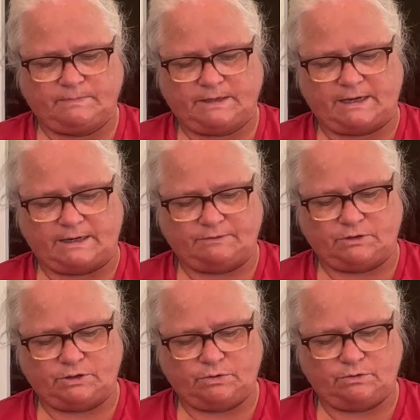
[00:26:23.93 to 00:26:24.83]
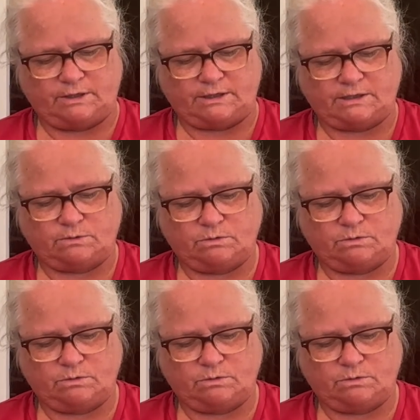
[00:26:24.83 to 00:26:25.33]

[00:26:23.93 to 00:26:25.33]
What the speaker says: I have to do this.